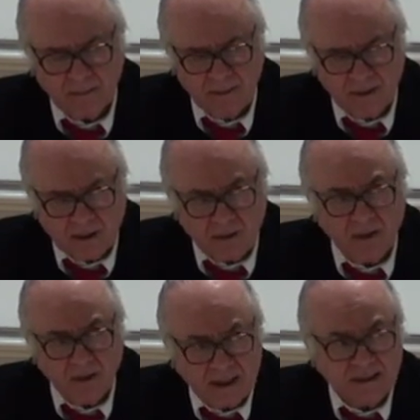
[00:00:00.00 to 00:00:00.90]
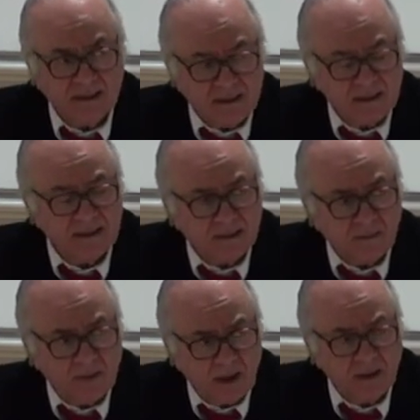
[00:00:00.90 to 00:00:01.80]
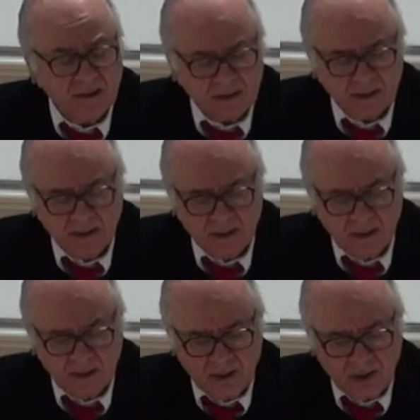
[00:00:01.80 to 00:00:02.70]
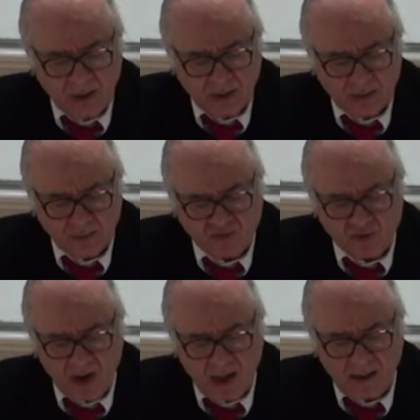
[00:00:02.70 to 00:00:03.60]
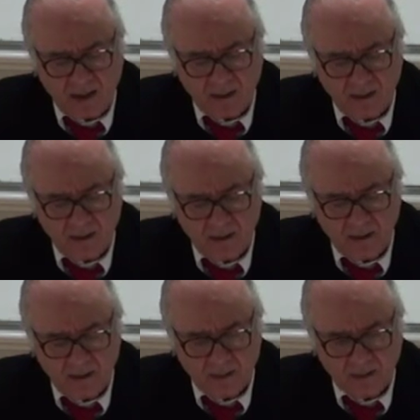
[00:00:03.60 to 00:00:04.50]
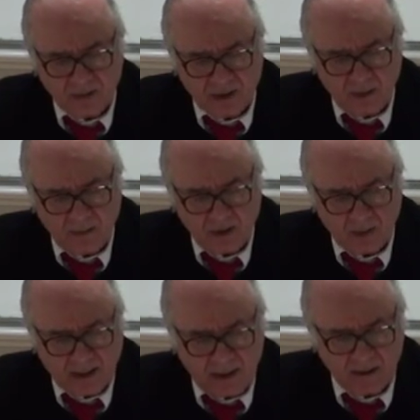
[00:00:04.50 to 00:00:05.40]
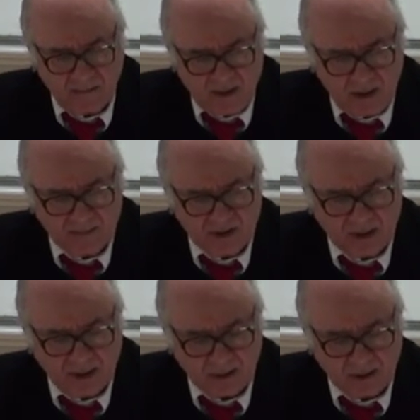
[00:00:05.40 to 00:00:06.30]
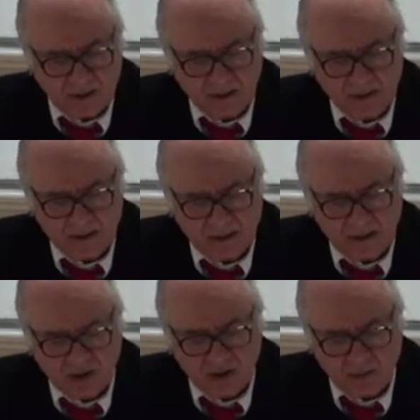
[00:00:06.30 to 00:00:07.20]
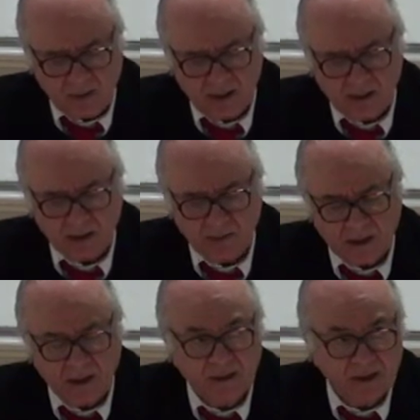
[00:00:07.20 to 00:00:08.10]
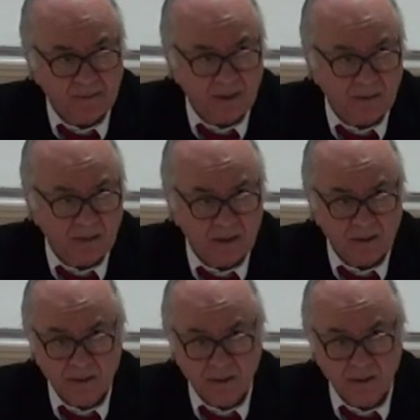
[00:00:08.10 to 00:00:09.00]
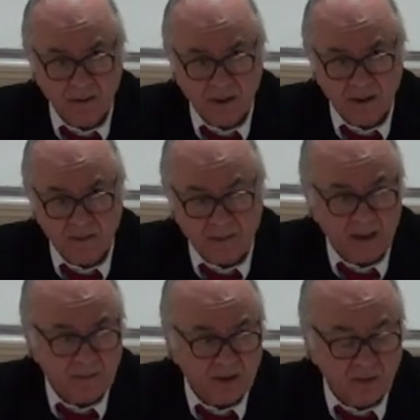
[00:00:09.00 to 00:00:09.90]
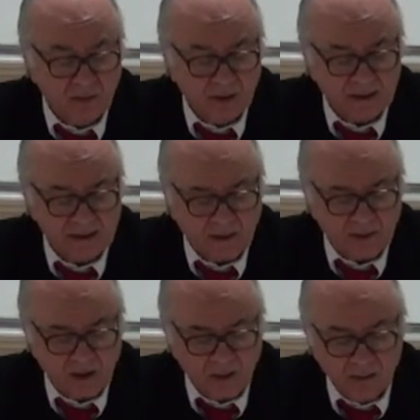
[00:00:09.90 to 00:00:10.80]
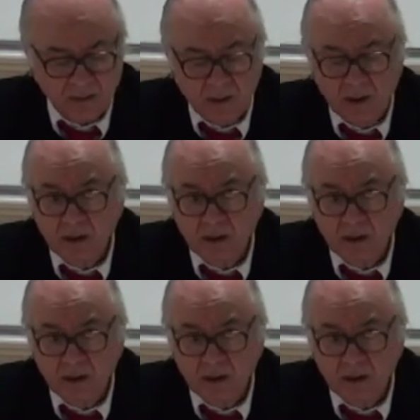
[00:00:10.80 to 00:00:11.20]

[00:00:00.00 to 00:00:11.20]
the decolonizing this enterprise to try to see whether we can develop strategies in such a way that we can experiment, experiment the world as our own,